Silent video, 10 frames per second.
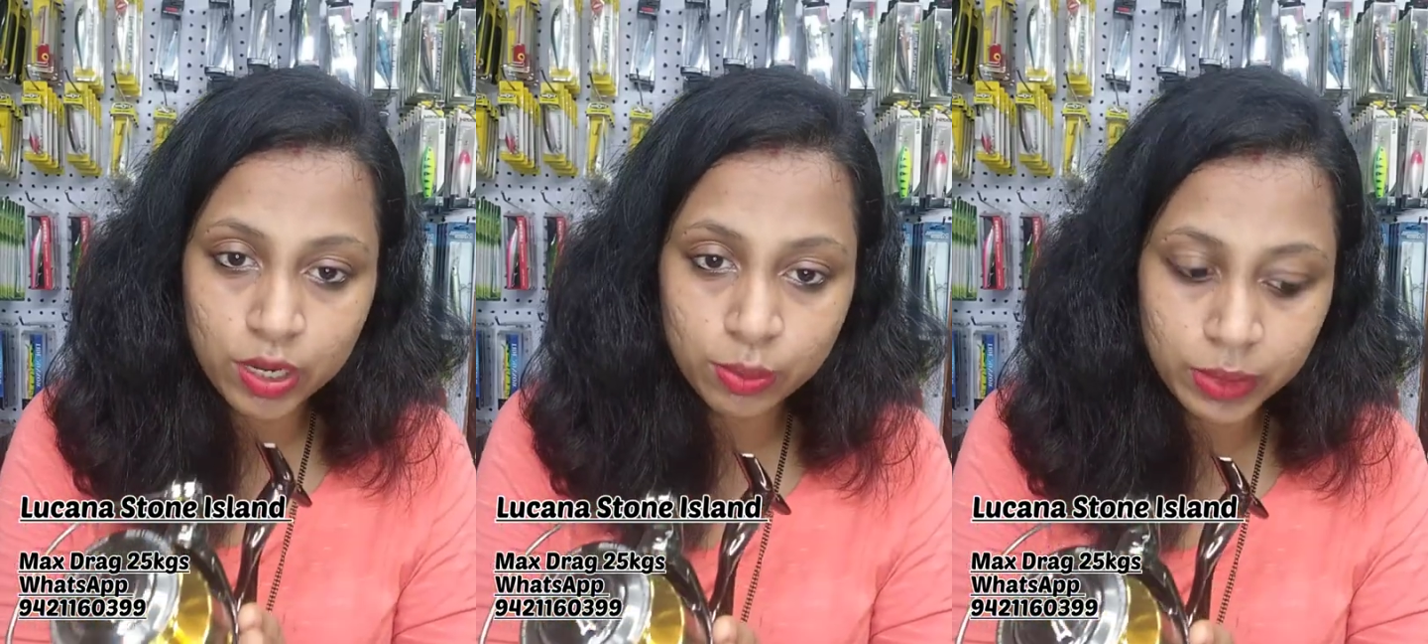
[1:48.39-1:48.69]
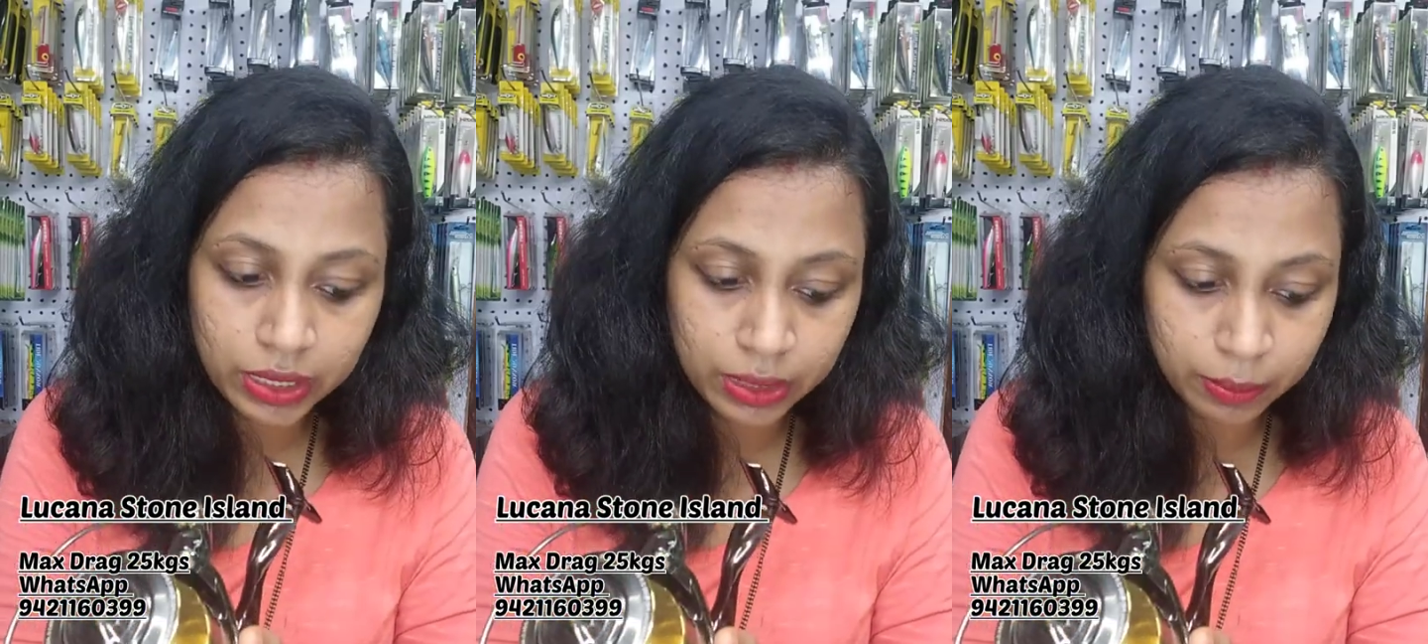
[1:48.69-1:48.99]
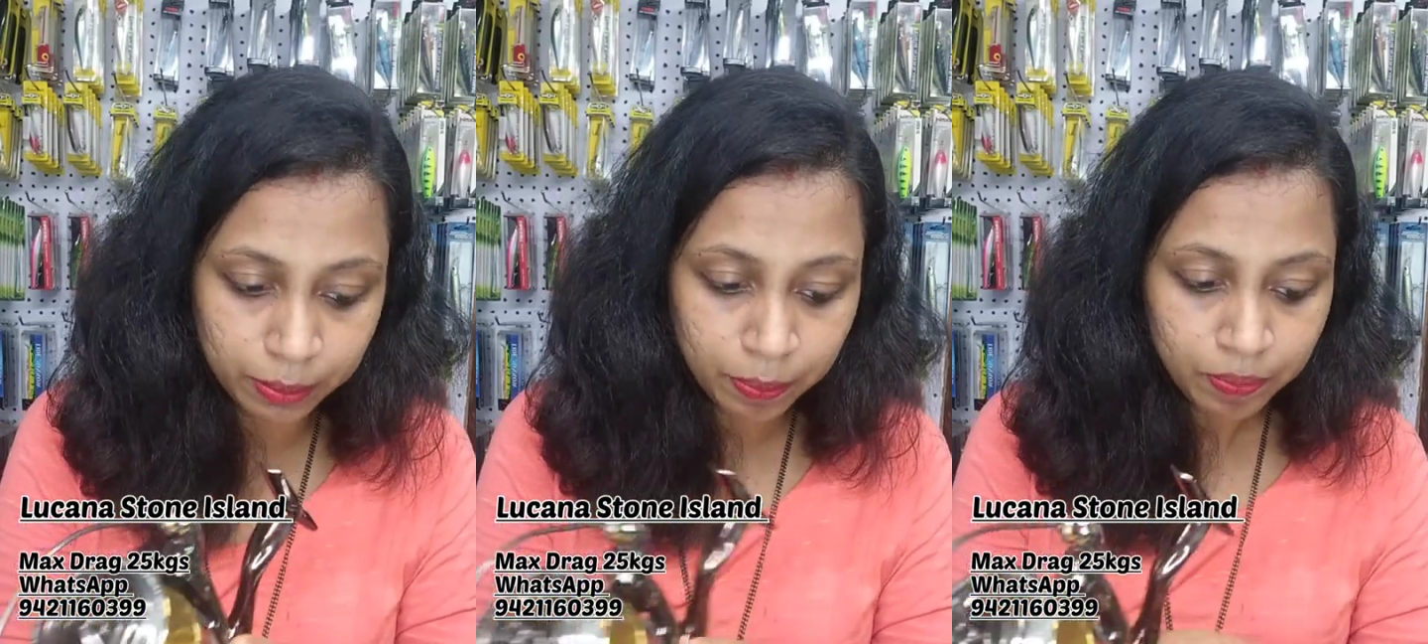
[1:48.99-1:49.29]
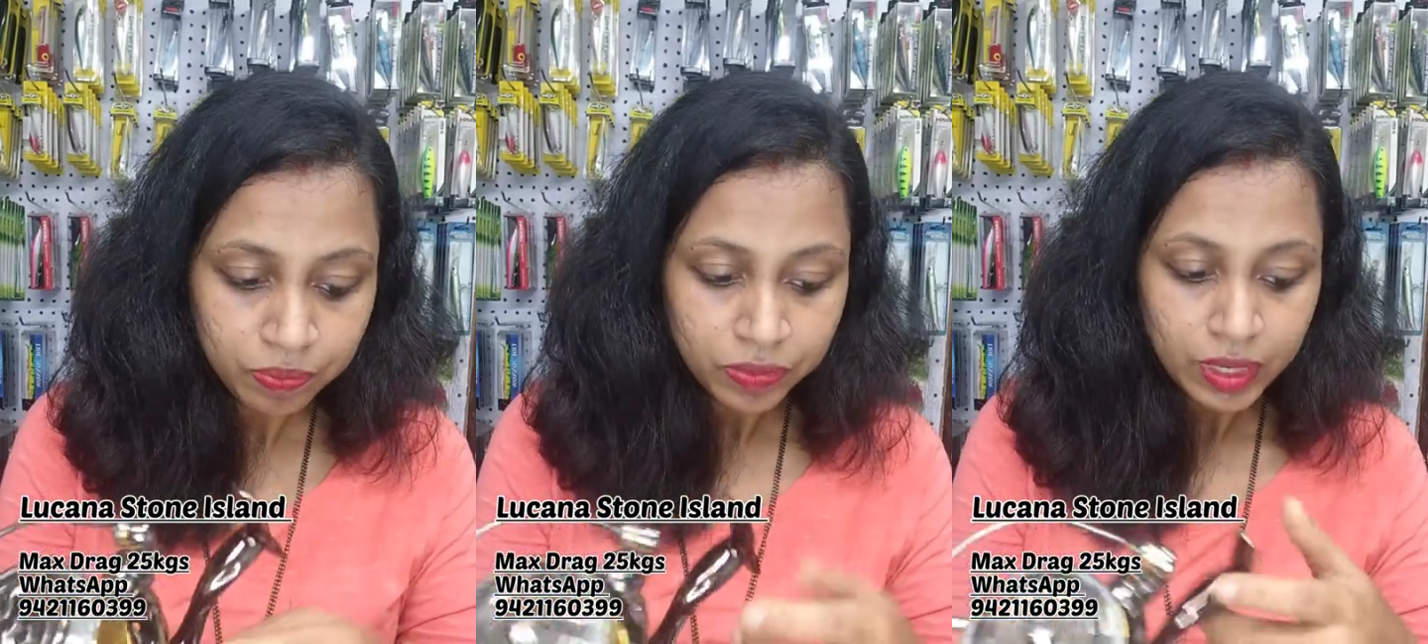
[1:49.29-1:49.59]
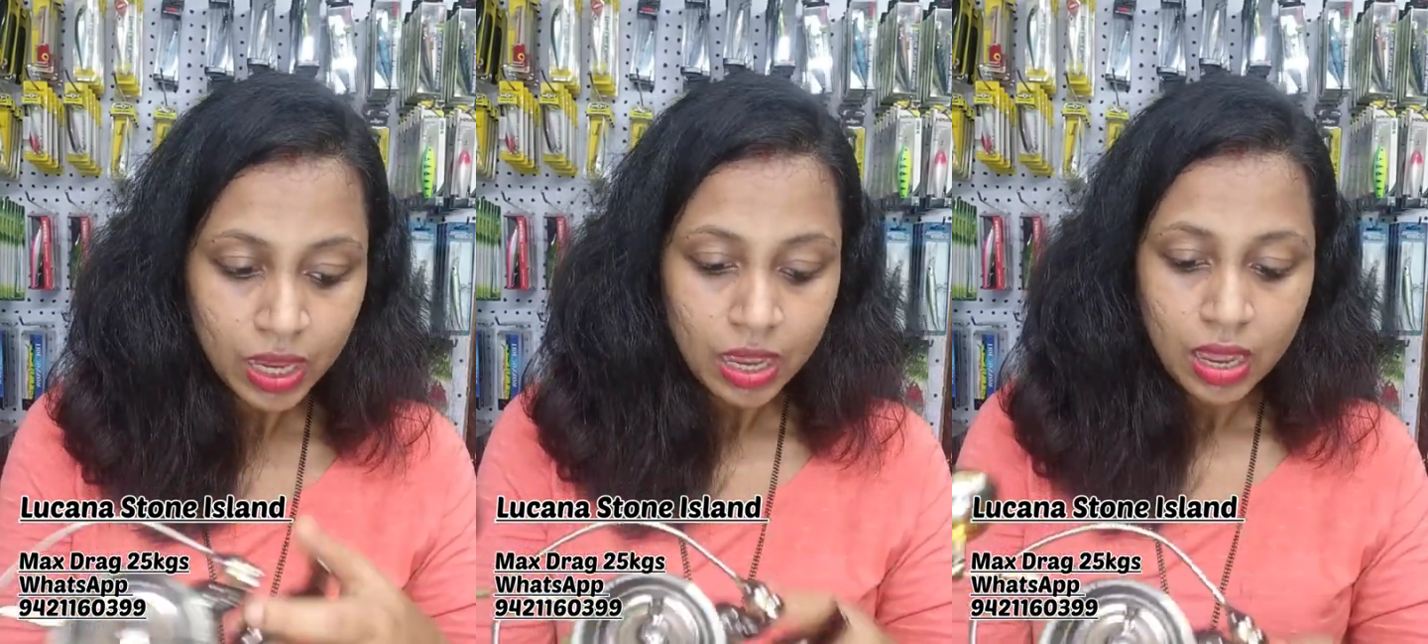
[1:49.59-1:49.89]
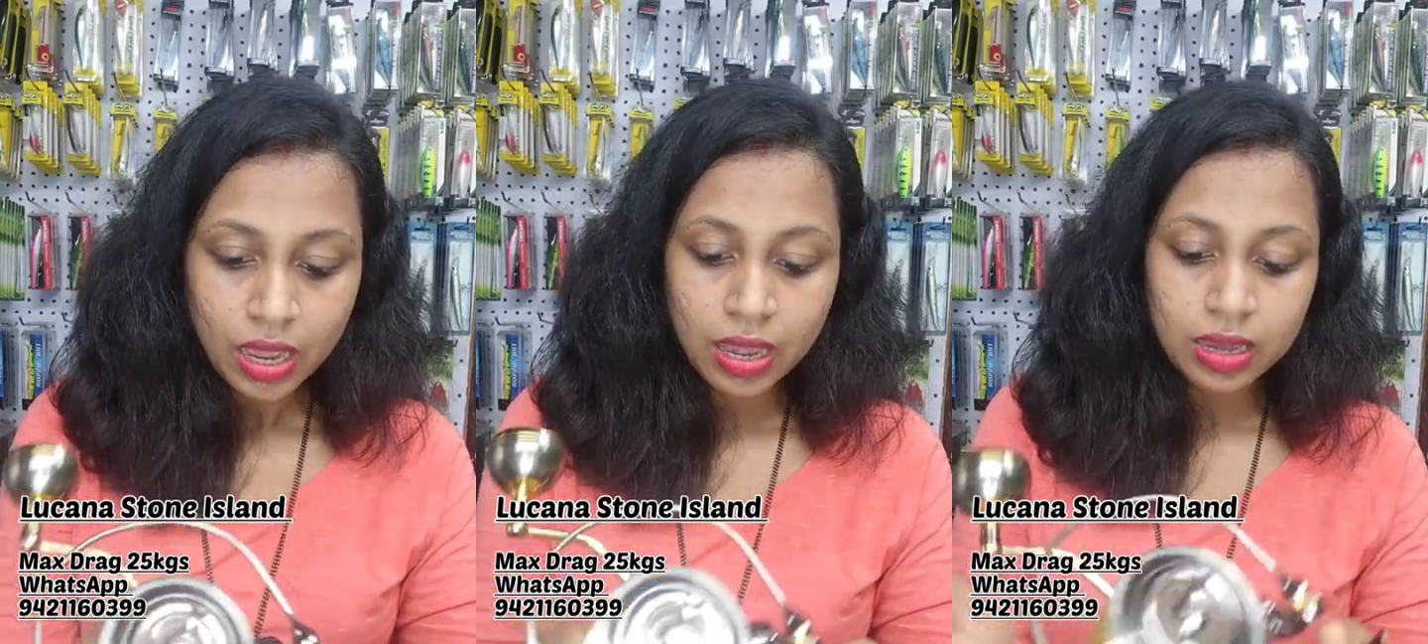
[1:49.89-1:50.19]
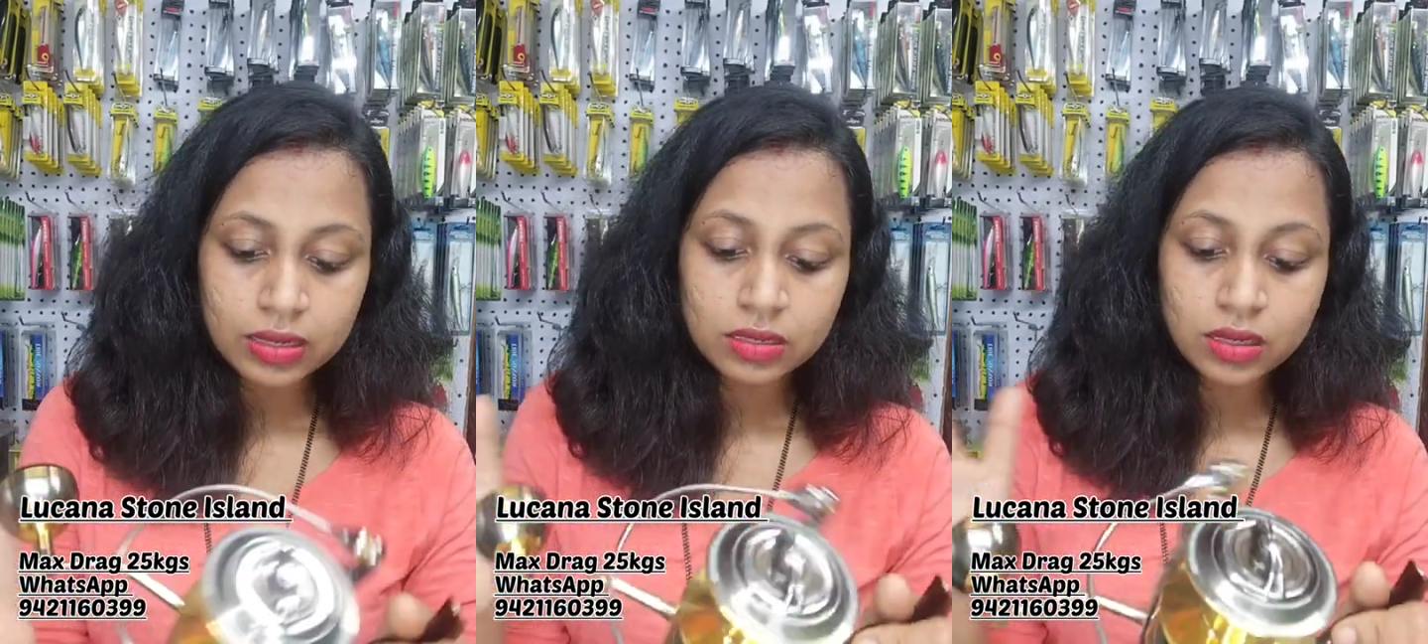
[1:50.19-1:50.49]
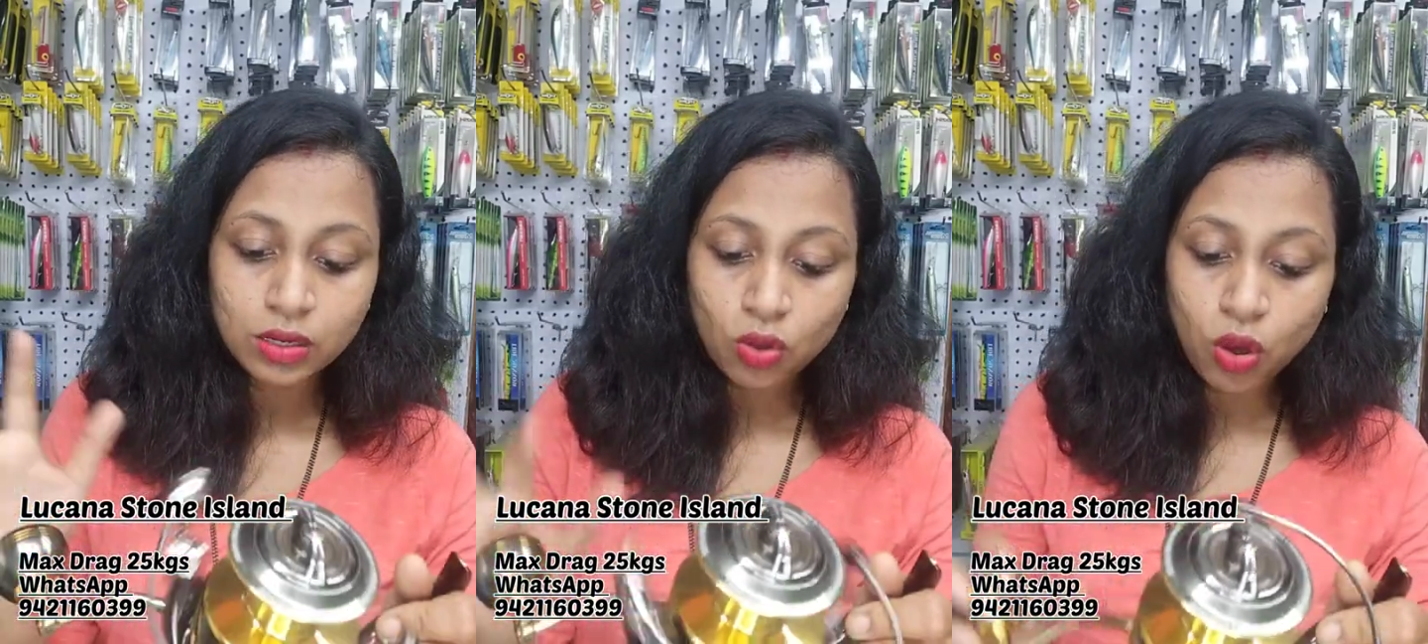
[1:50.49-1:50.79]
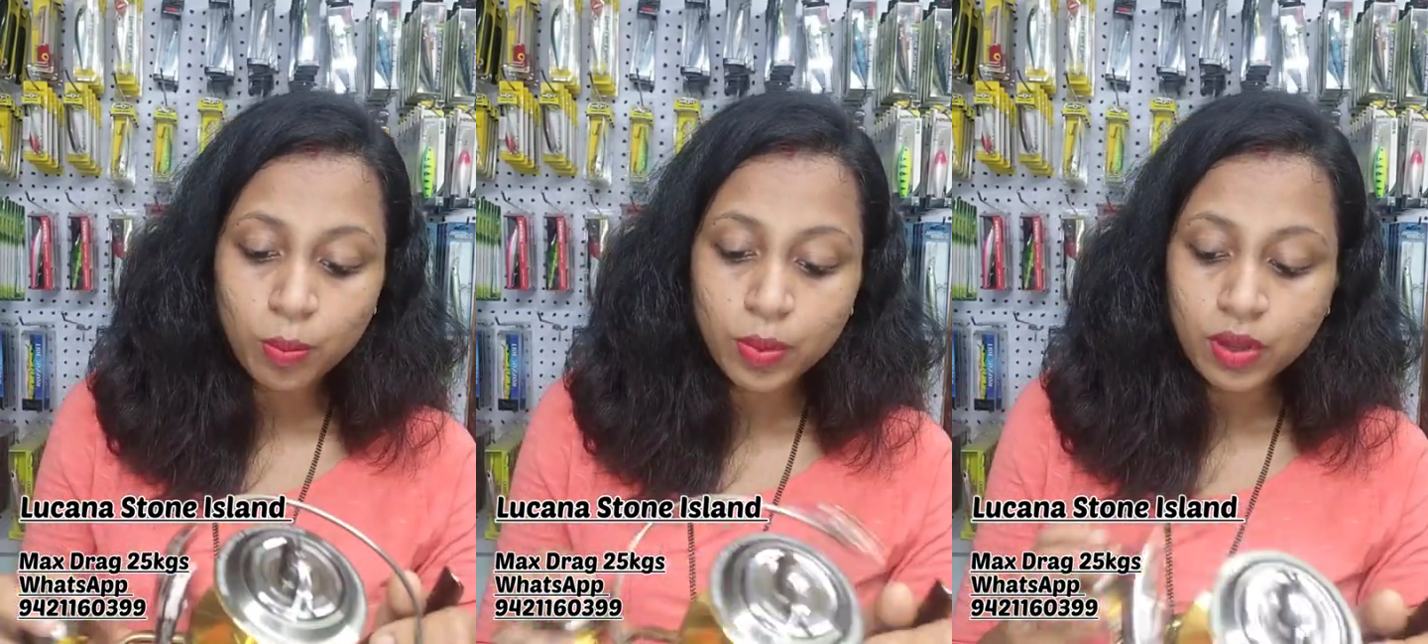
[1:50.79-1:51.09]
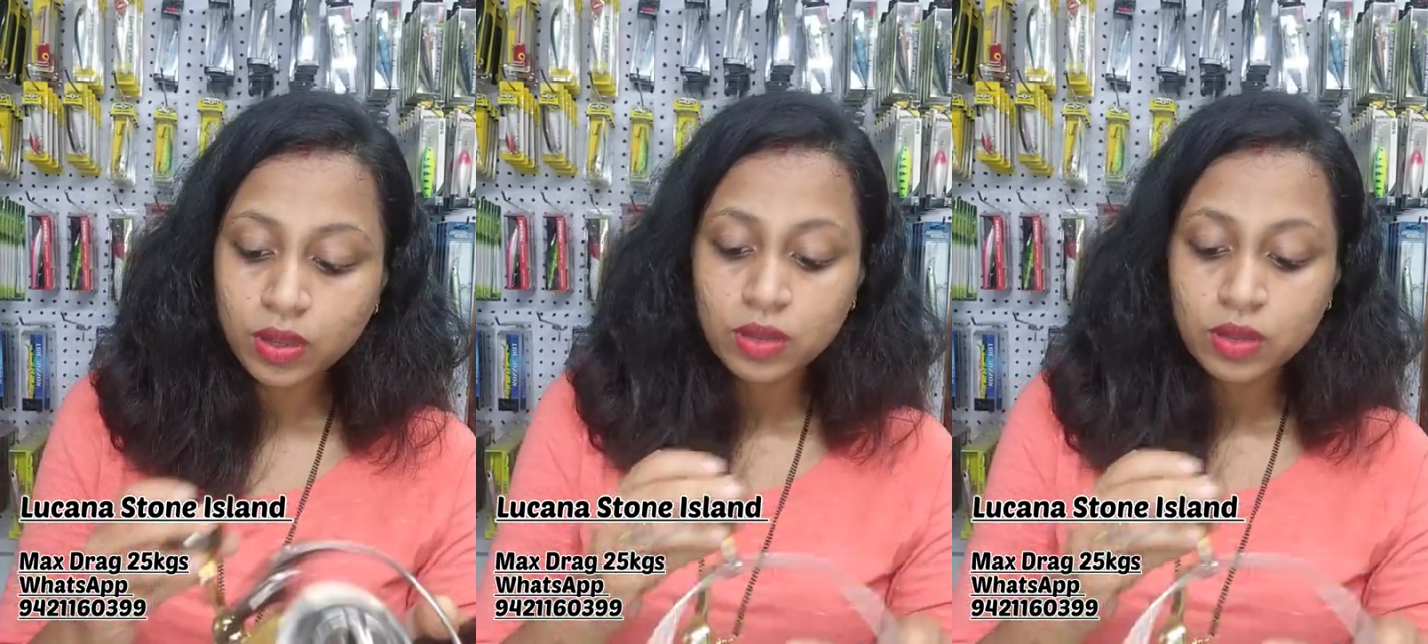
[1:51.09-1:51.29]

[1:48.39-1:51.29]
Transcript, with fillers: aluminium. And the knob,